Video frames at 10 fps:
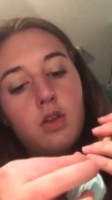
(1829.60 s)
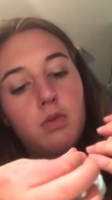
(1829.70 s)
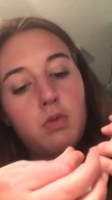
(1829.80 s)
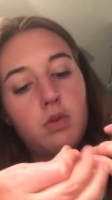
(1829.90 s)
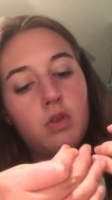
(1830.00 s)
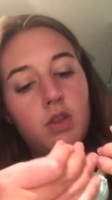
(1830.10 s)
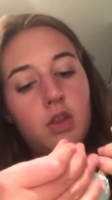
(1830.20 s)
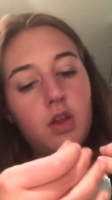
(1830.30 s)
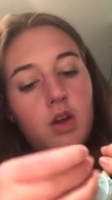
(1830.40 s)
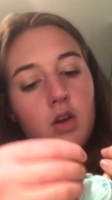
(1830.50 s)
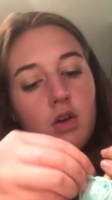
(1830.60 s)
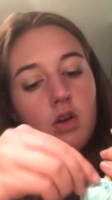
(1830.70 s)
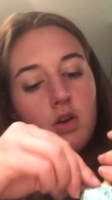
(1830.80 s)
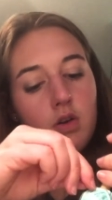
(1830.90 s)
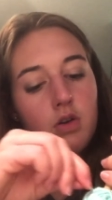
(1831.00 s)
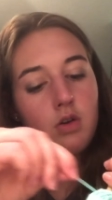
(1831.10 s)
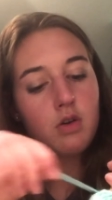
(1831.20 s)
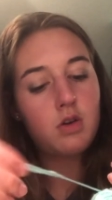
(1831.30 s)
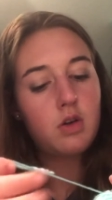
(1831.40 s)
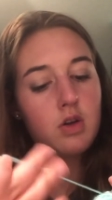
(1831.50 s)
middle there,
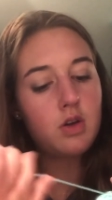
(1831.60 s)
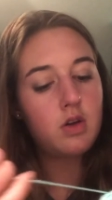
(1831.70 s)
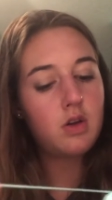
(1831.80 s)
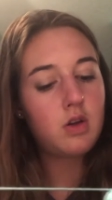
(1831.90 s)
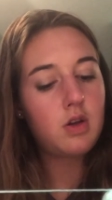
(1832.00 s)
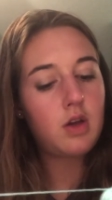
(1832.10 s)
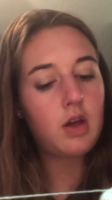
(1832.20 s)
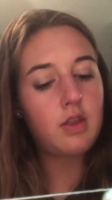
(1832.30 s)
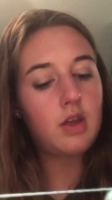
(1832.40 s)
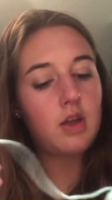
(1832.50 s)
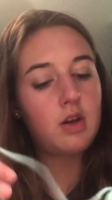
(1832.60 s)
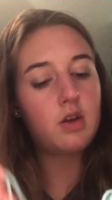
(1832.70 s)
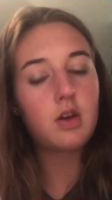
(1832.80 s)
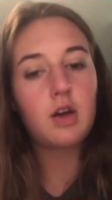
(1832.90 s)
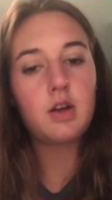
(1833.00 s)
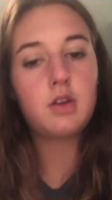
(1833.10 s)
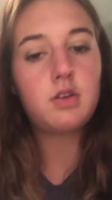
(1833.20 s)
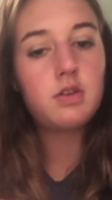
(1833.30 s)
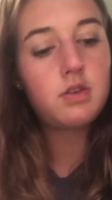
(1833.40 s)
and then cut it.